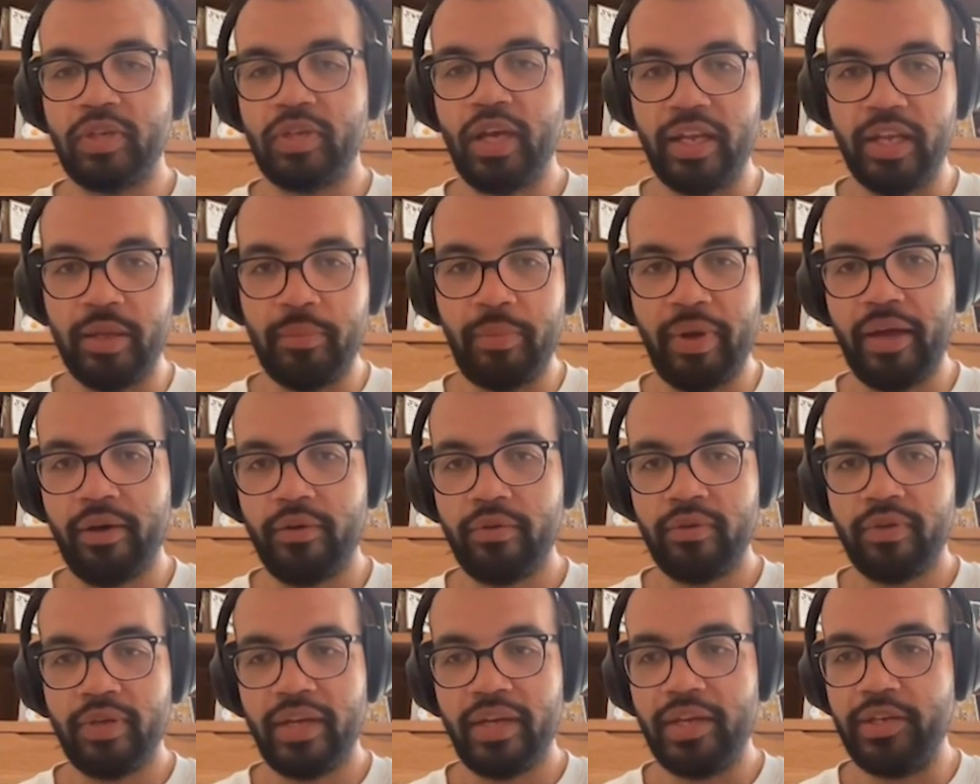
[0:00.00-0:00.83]
cut them
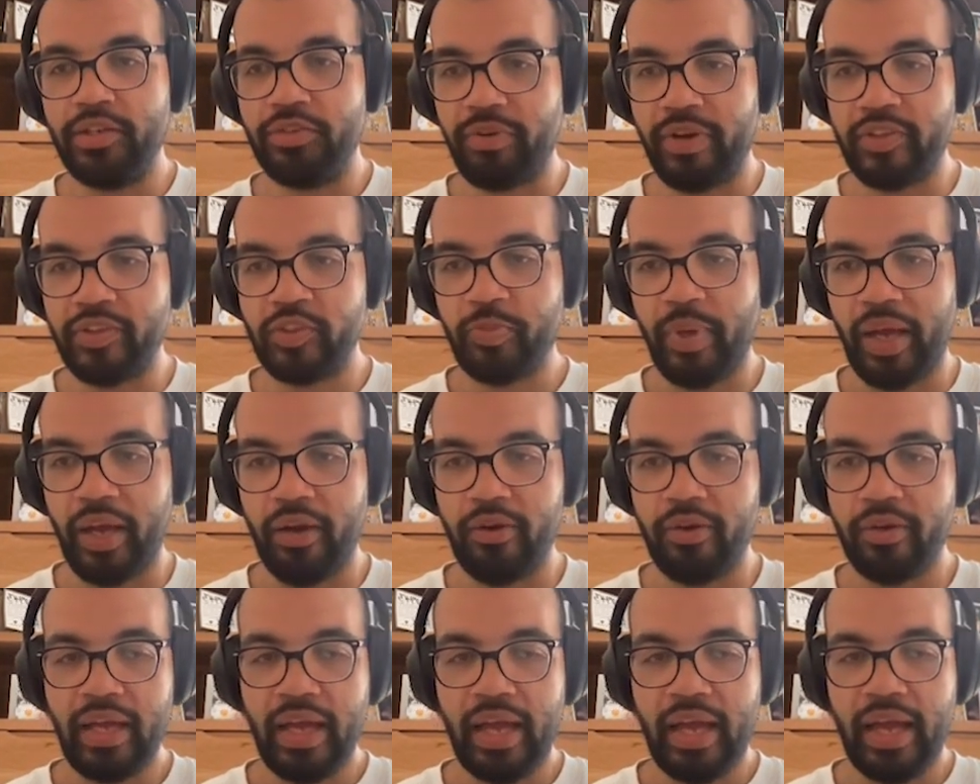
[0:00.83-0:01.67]
out in
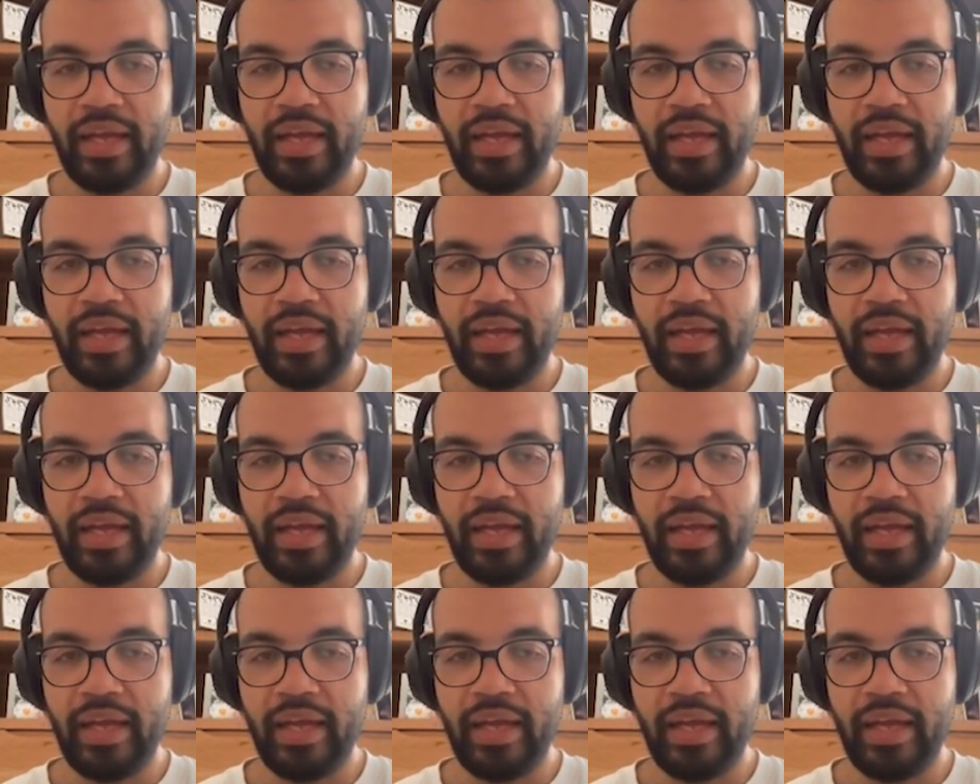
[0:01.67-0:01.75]
transparent